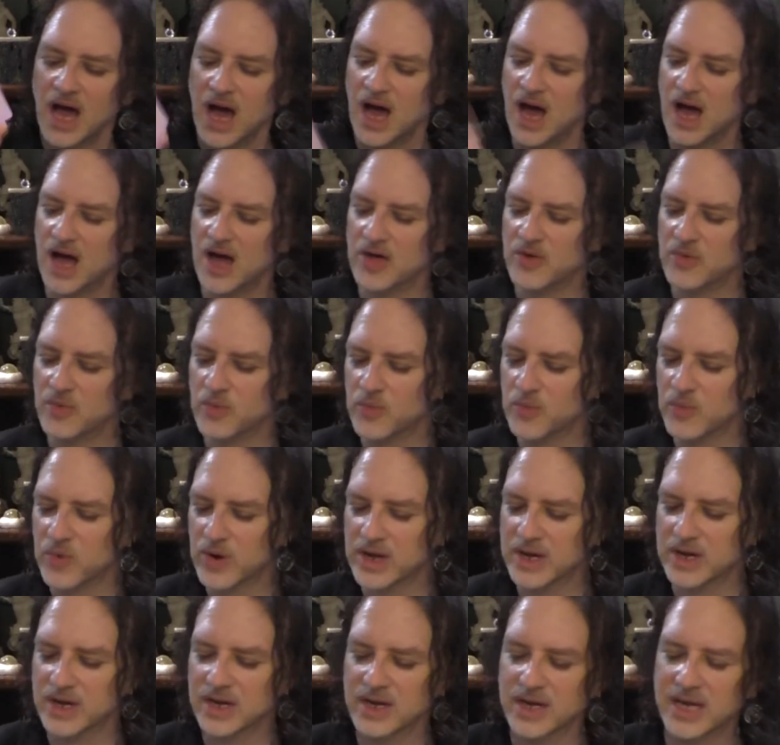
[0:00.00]
Uh,
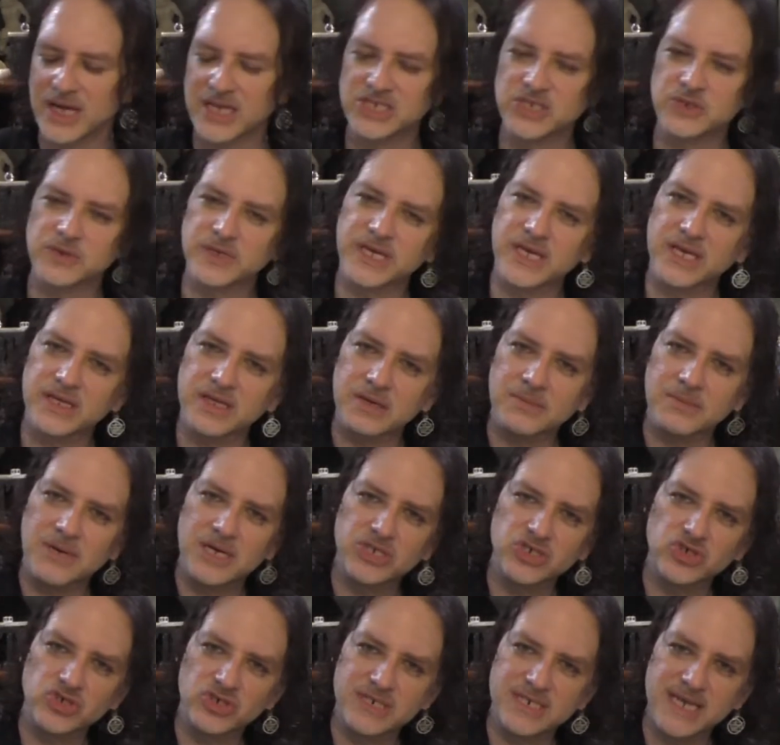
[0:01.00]
we're going to get you a Healing
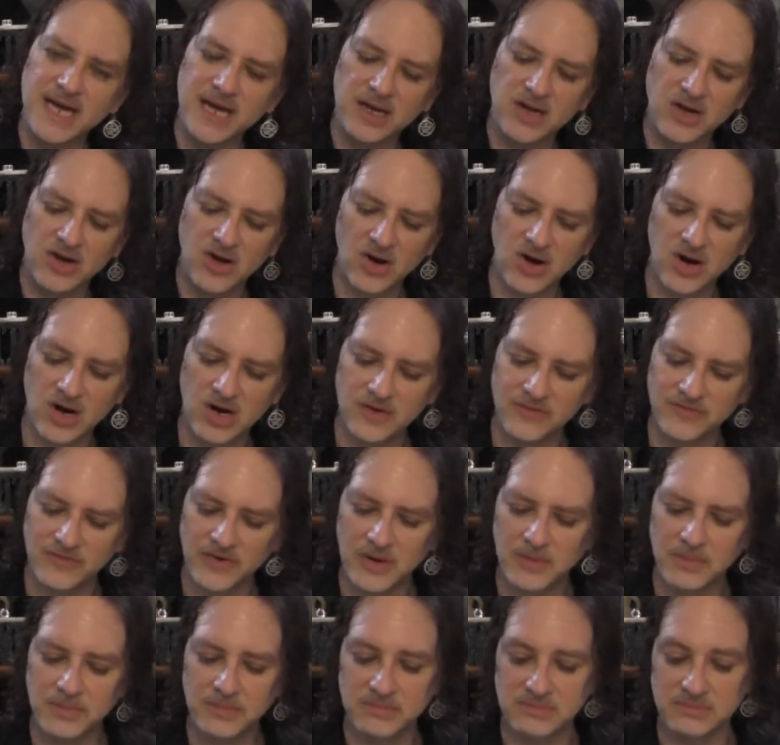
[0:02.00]
Mantra deck card
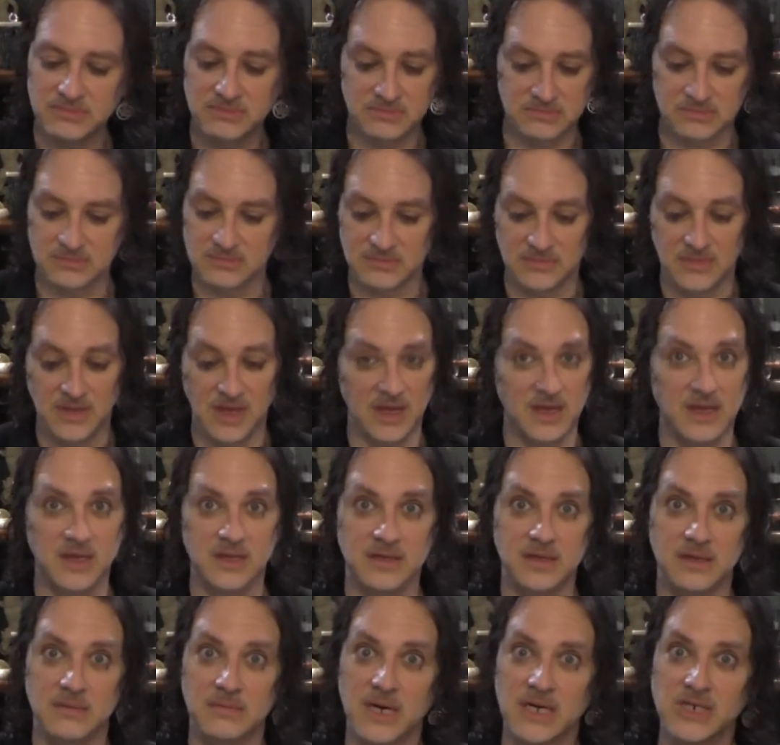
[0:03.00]
from the
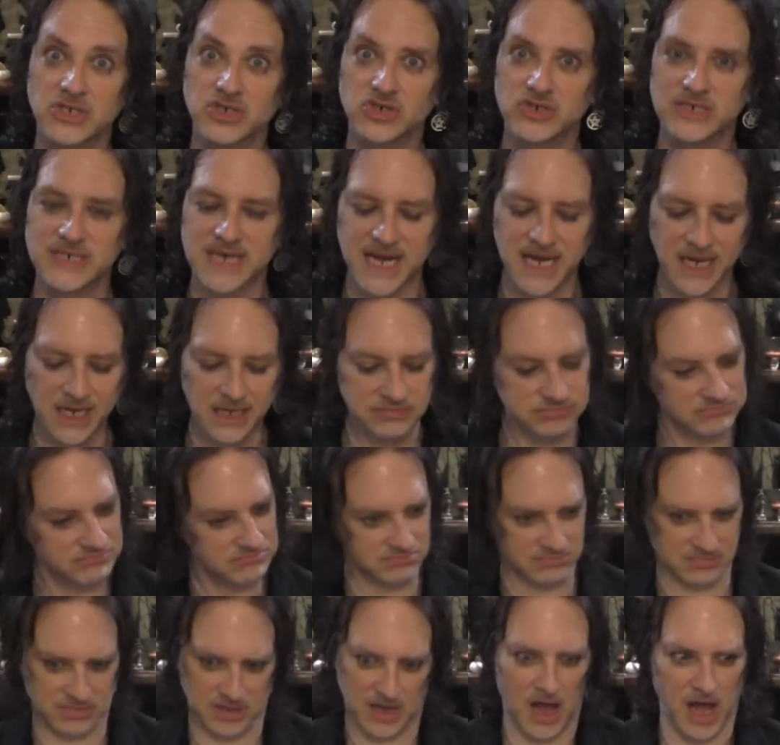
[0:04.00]
Healing Mantra deck,
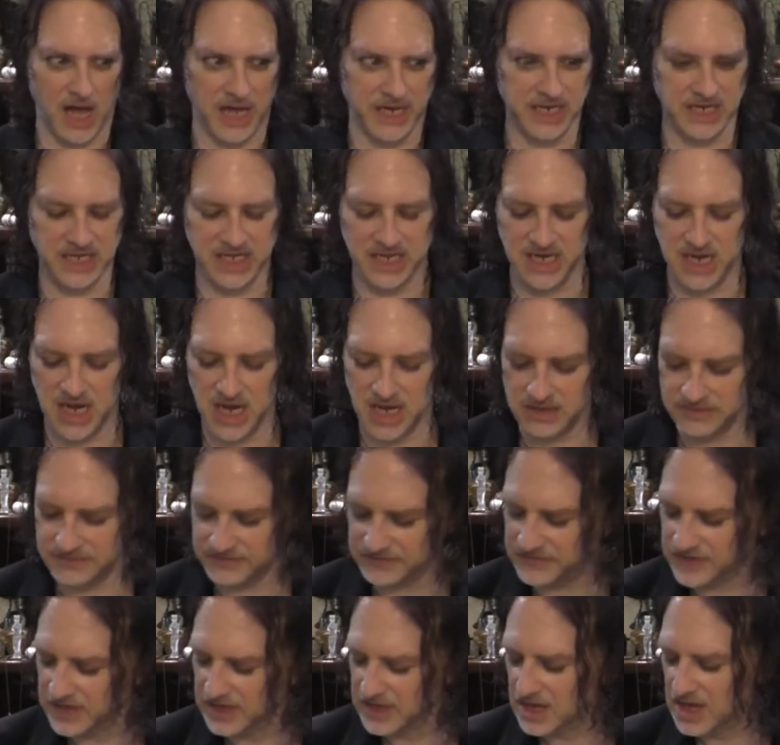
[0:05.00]
oddly
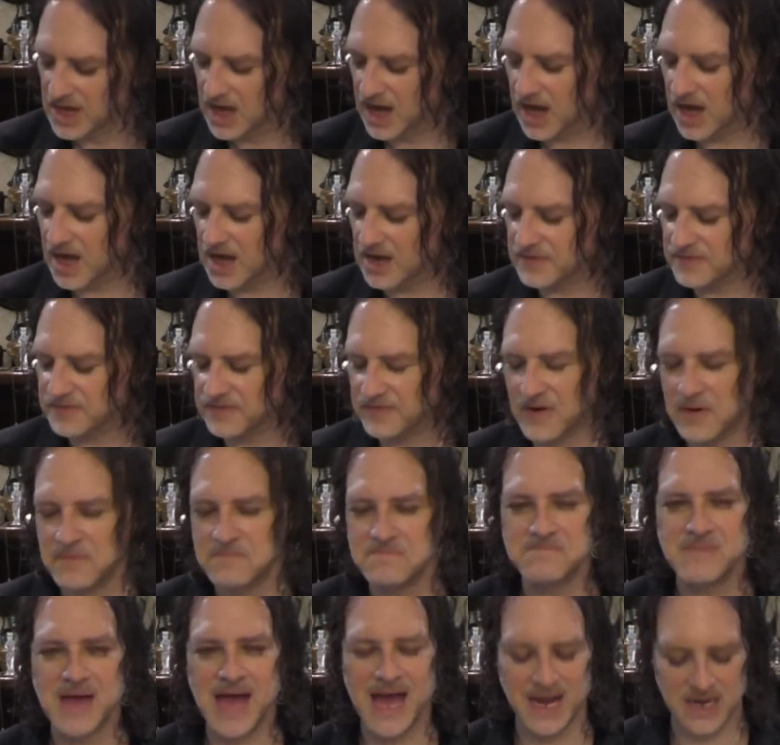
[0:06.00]
enough, uh,
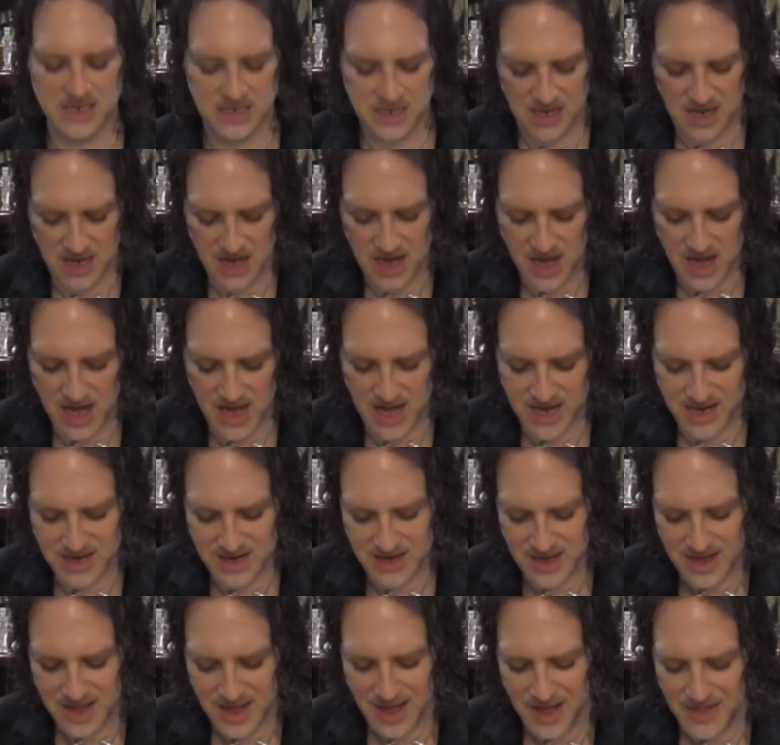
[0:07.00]
from Matt Kahn.
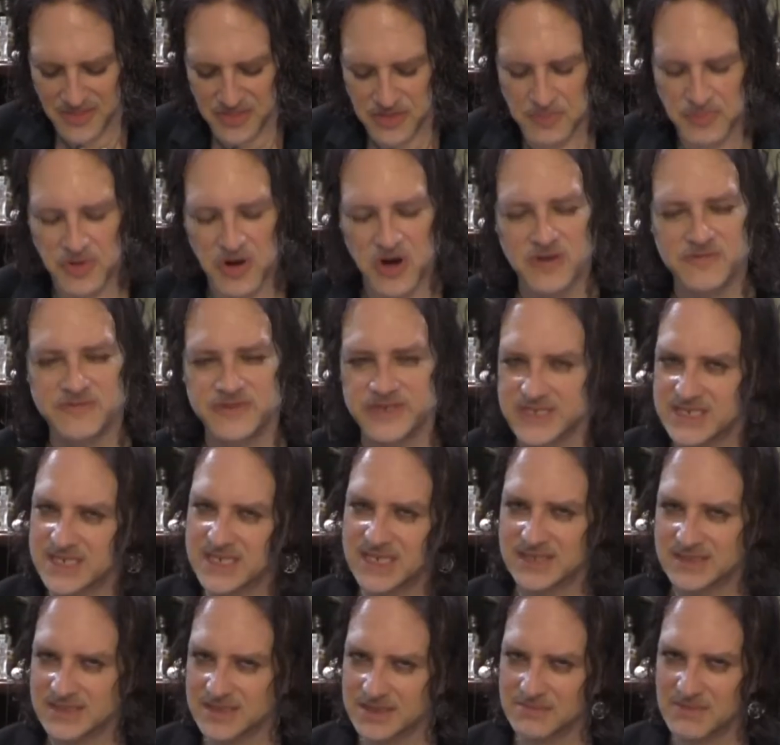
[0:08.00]
The perfect
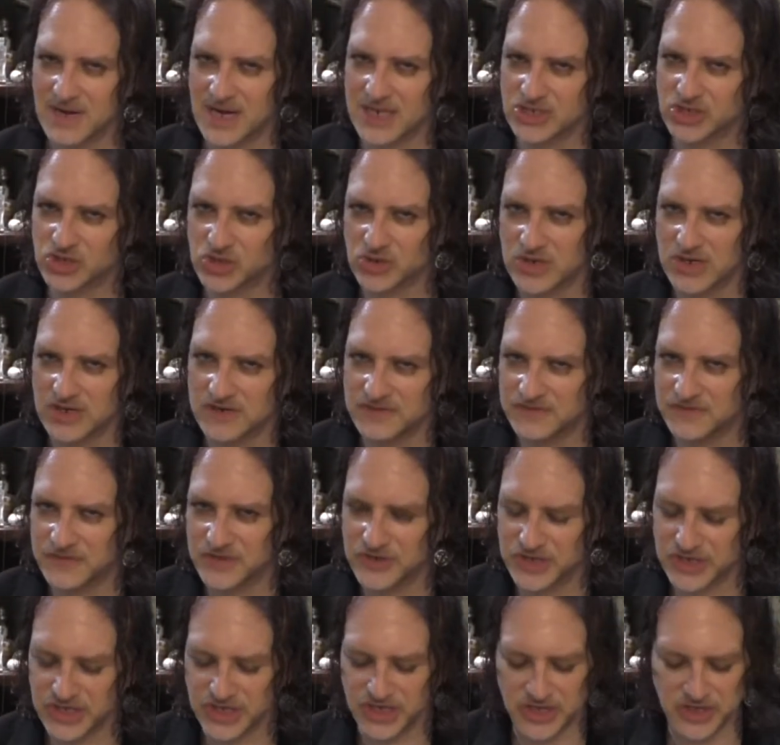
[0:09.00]
healing mantra
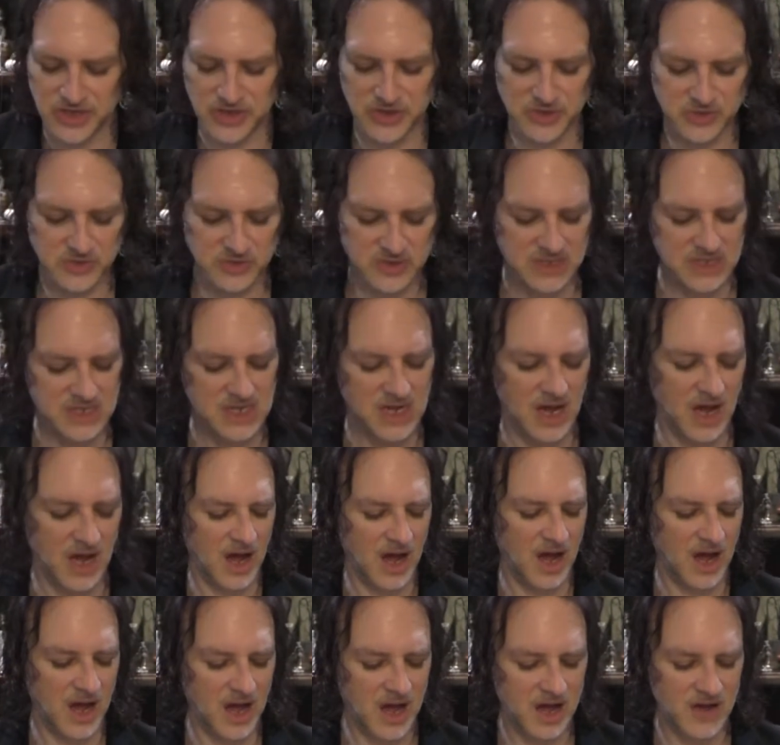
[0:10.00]
for you
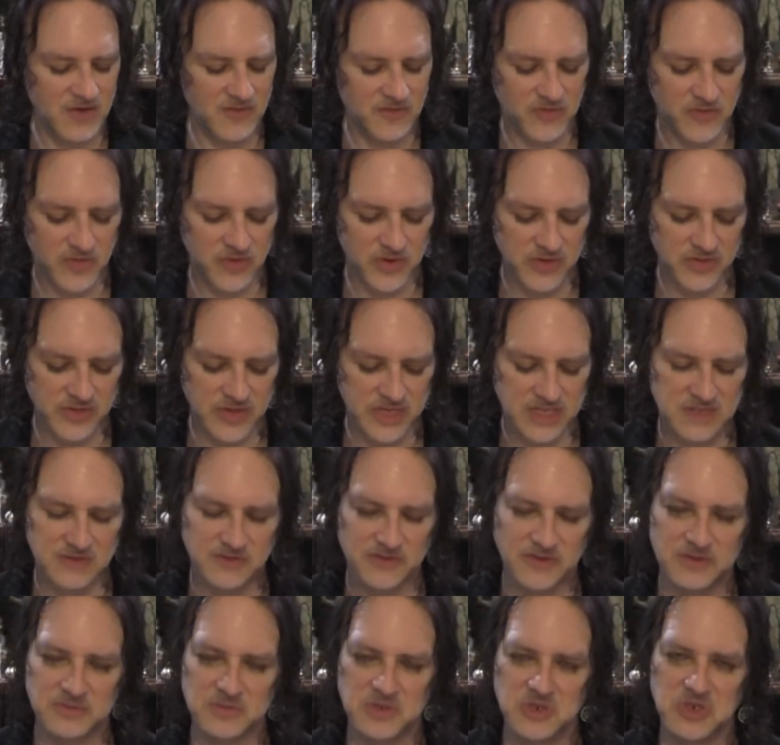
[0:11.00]
uh, for this
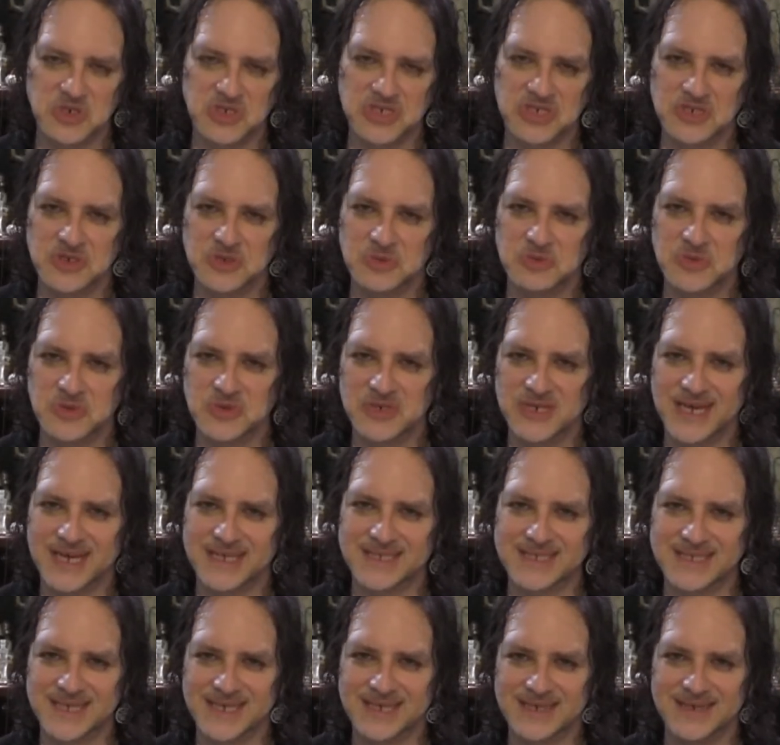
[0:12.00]
full moon to new moon
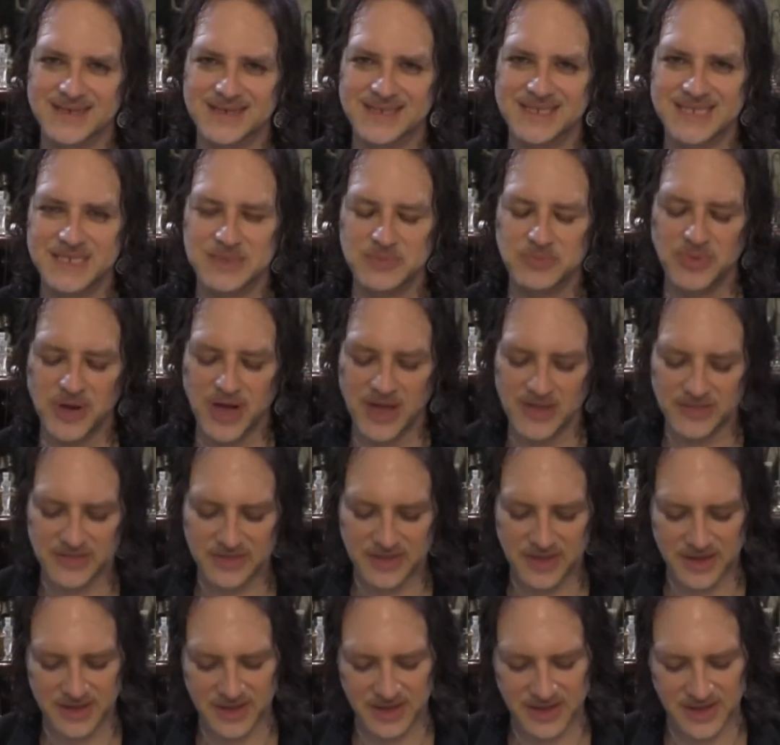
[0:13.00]
next. Take a nice deep breath.